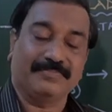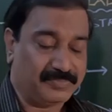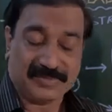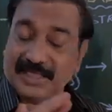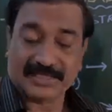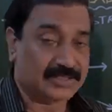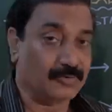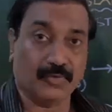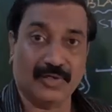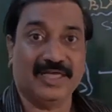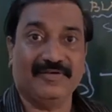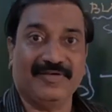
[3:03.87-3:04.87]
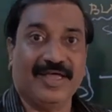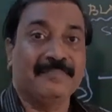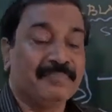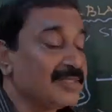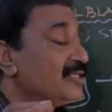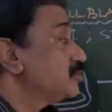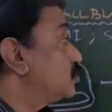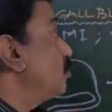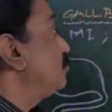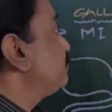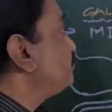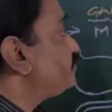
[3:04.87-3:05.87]
That's the only way.
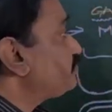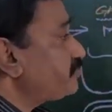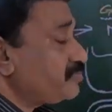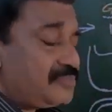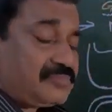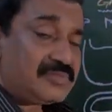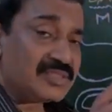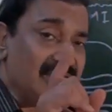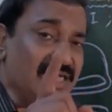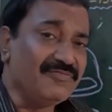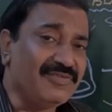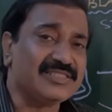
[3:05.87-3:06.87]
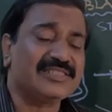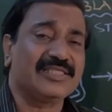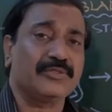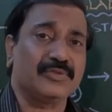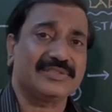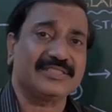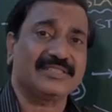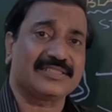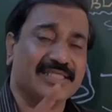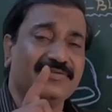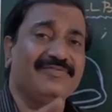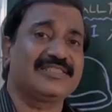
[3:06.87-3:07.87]
So liver
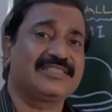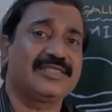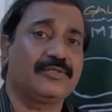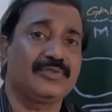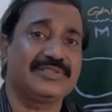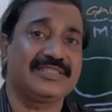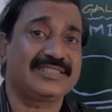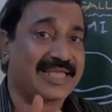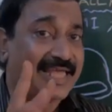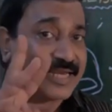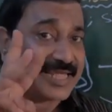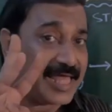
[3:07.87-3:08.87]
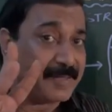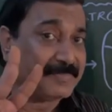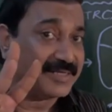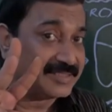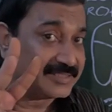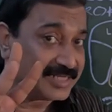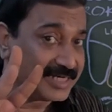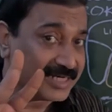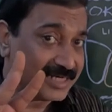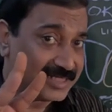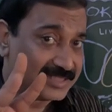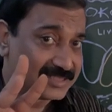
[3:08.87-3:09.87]
cirrhosis can happen in three
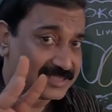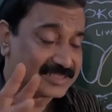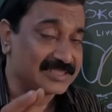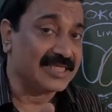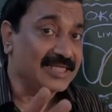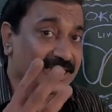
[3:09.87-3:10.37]
conditions.